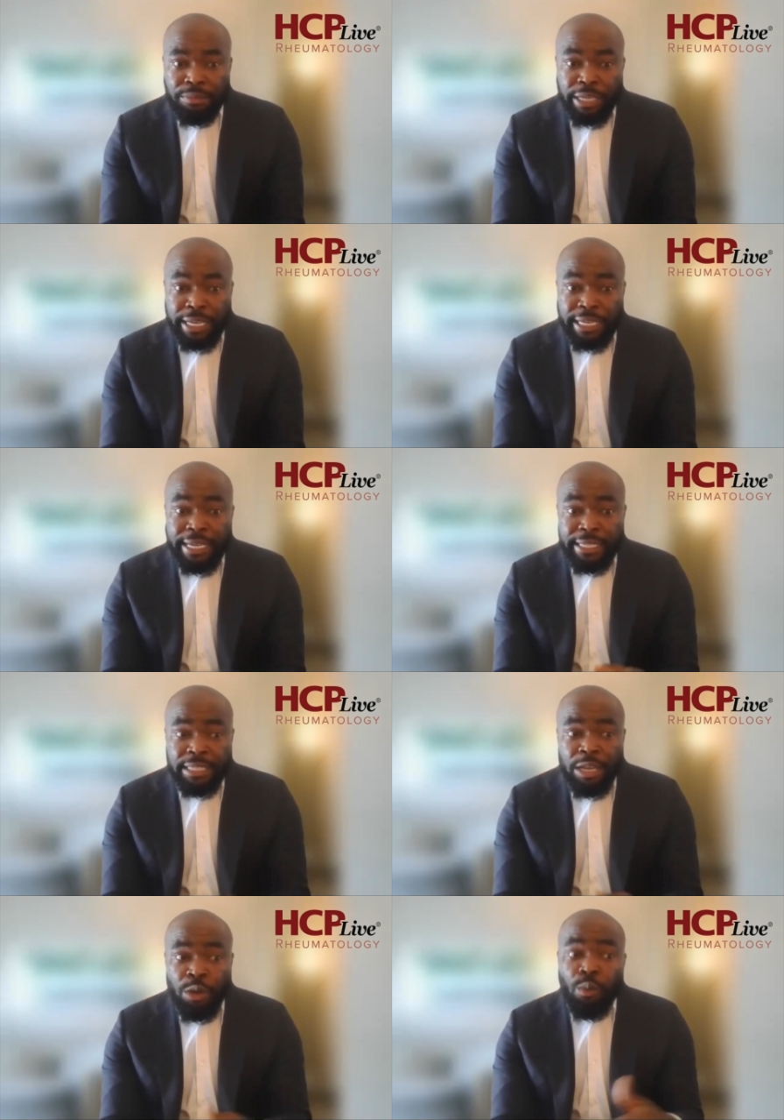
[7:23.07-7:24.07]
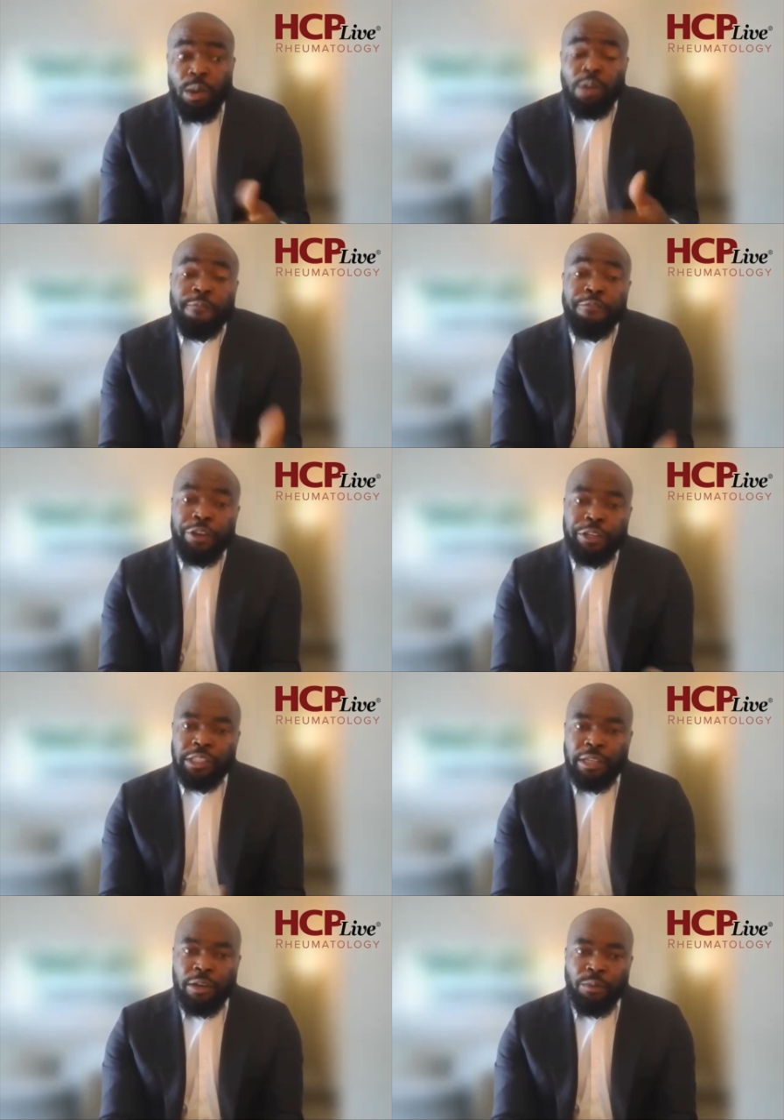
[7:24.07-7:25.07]
Takeda is well versed
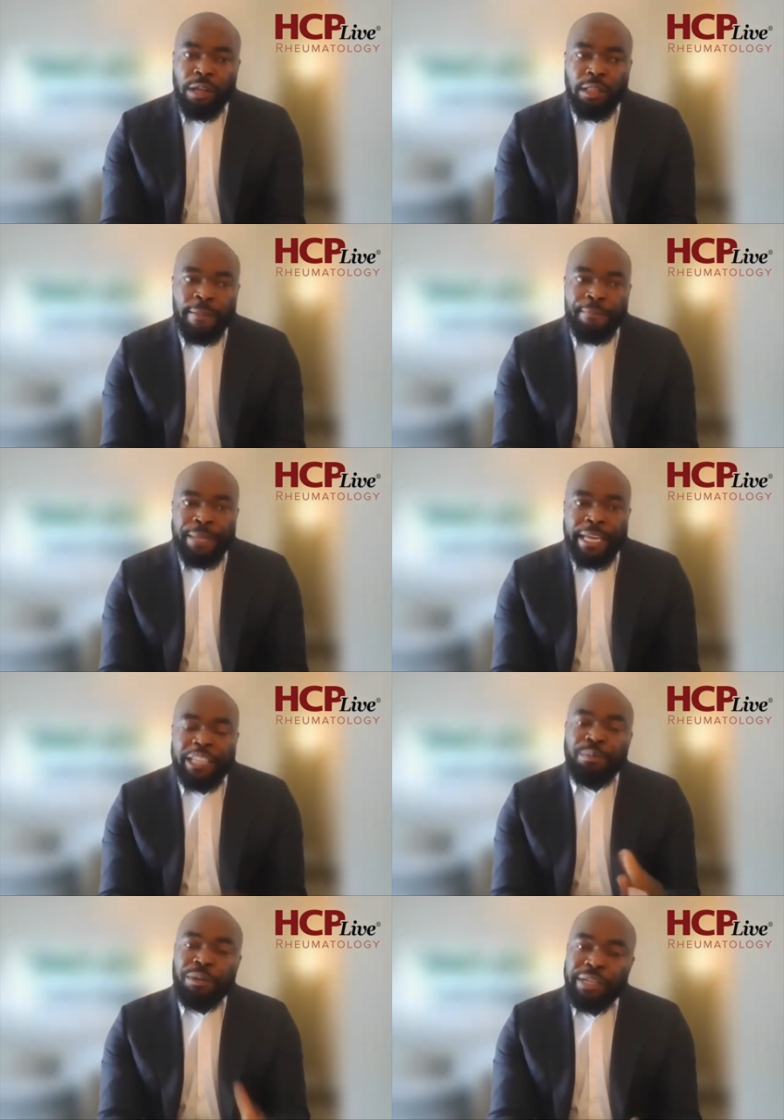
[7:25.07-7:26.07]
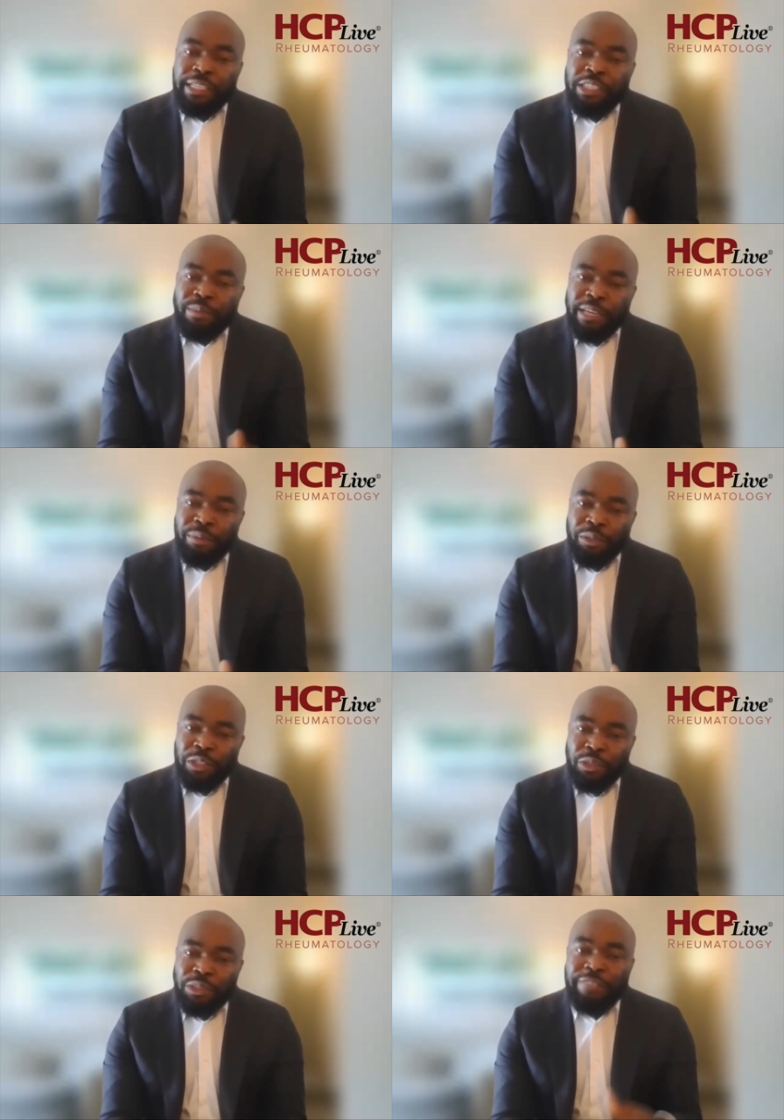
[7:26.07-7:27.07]
or well experienced to be able
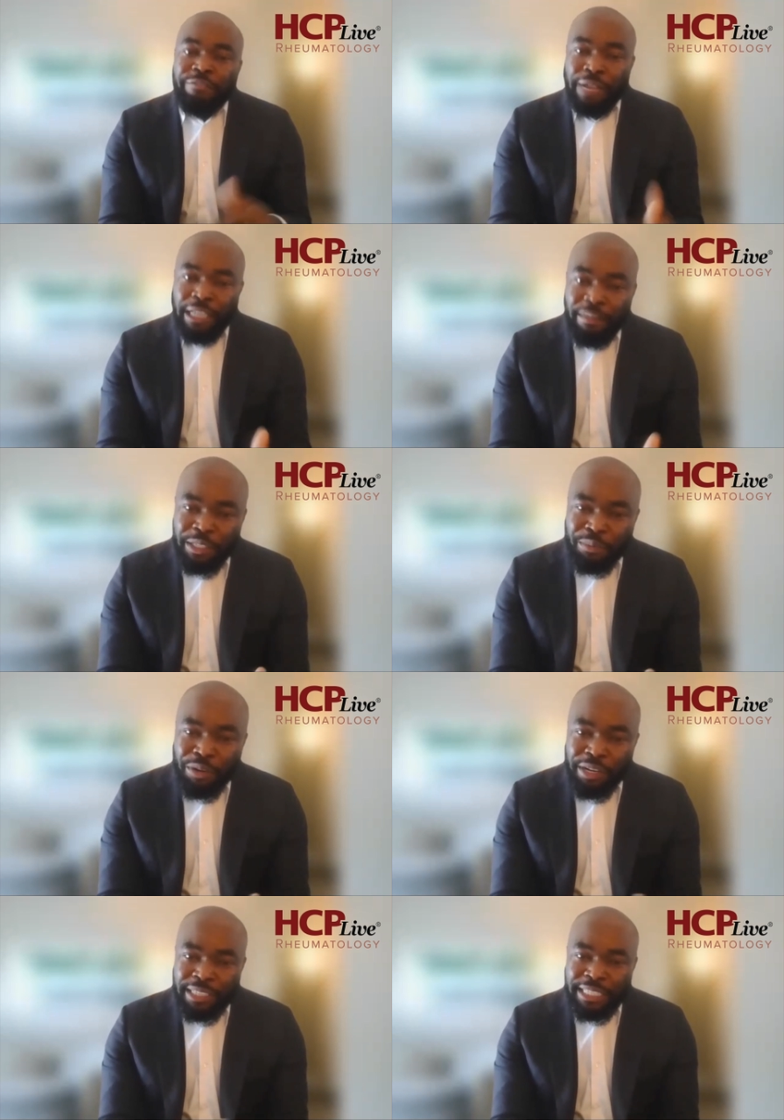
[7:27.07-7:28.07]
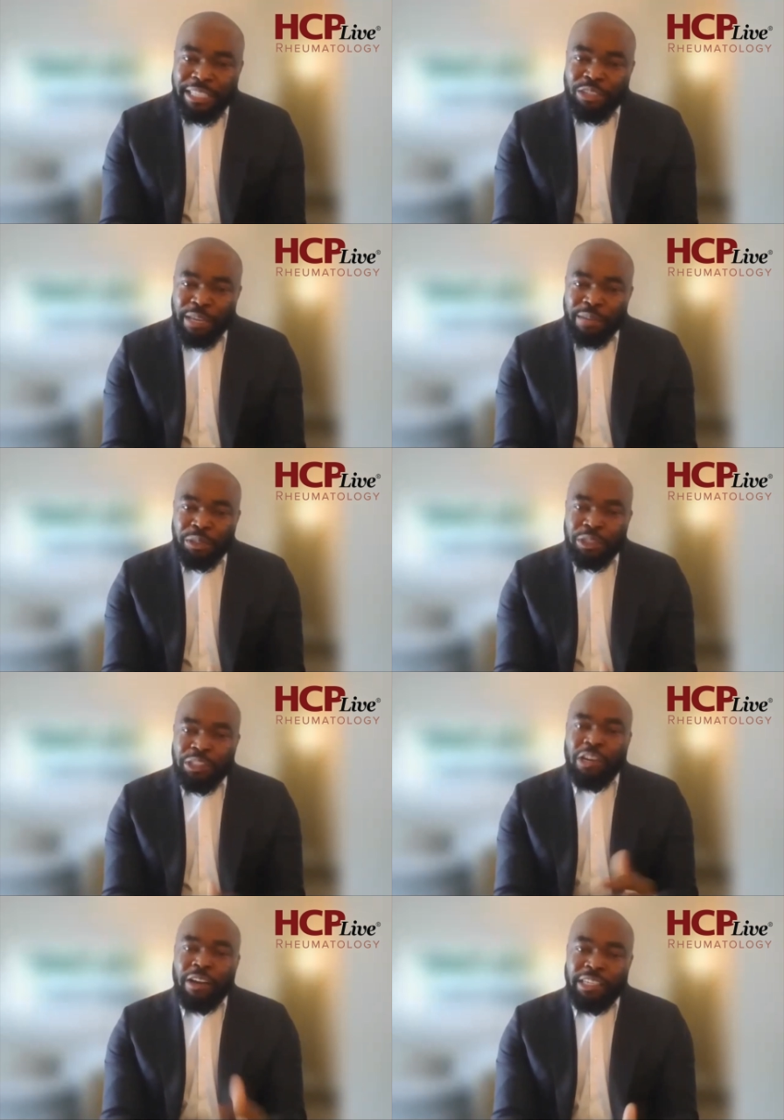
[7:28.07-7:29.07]
to develop this product and to be able to
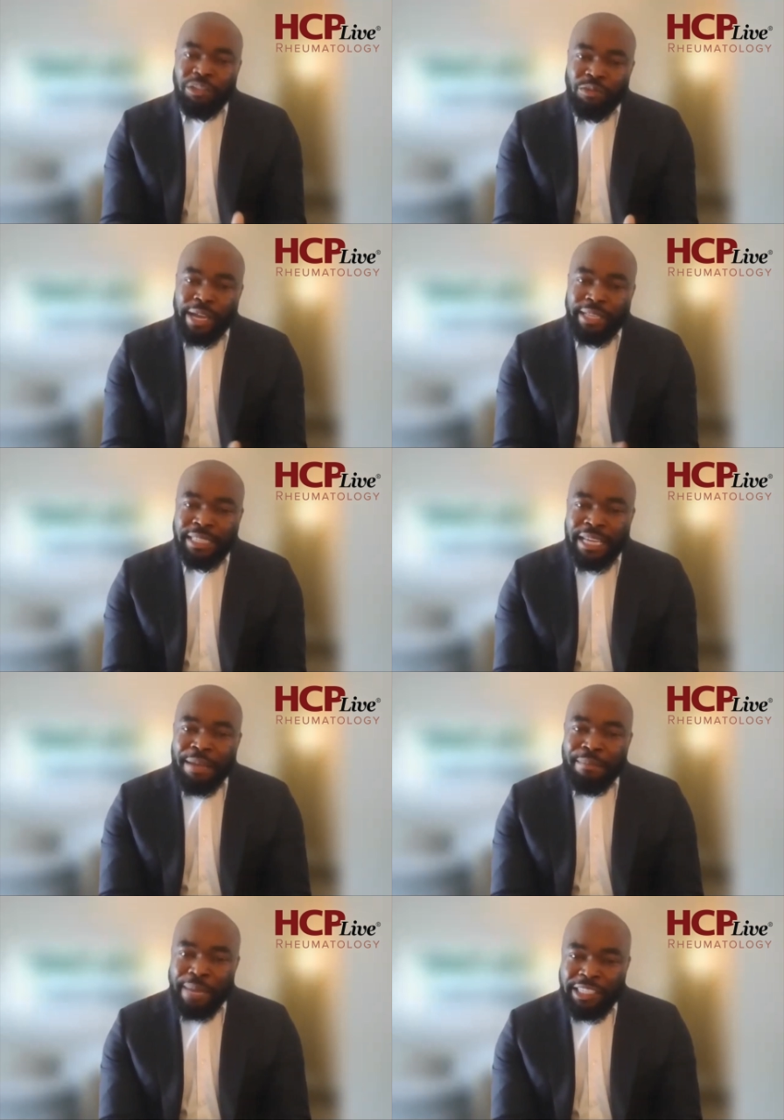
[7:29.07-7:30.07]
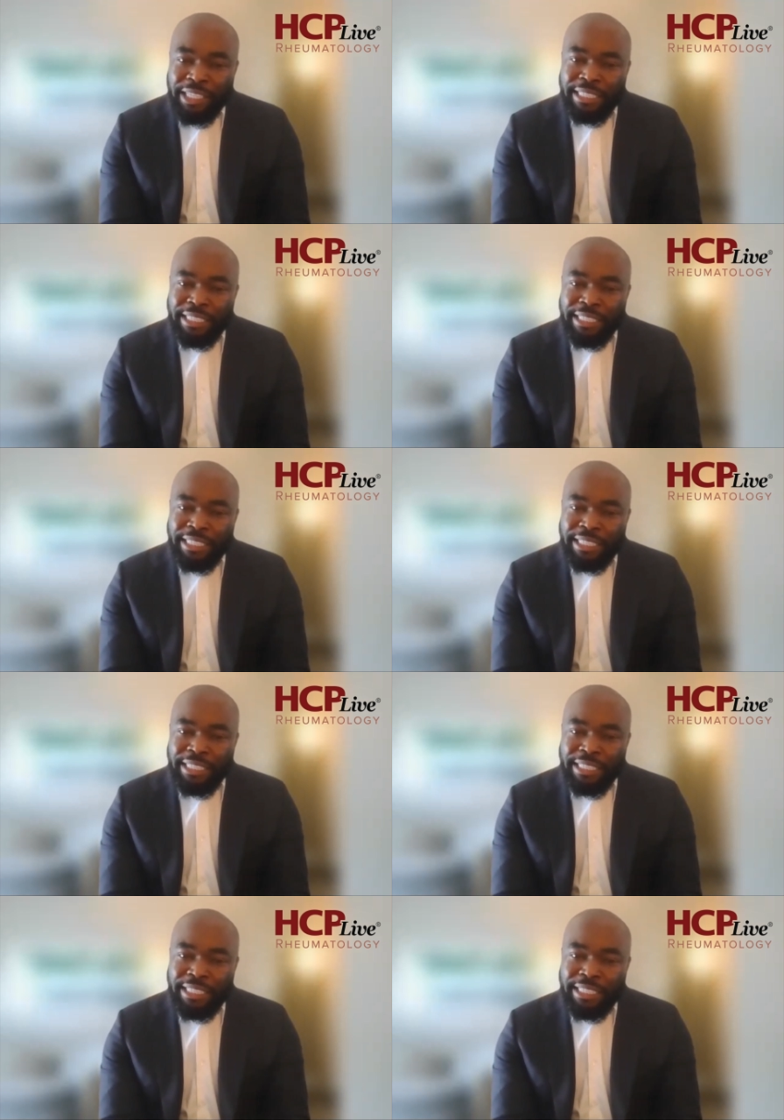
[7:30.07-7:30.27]
target the right patients.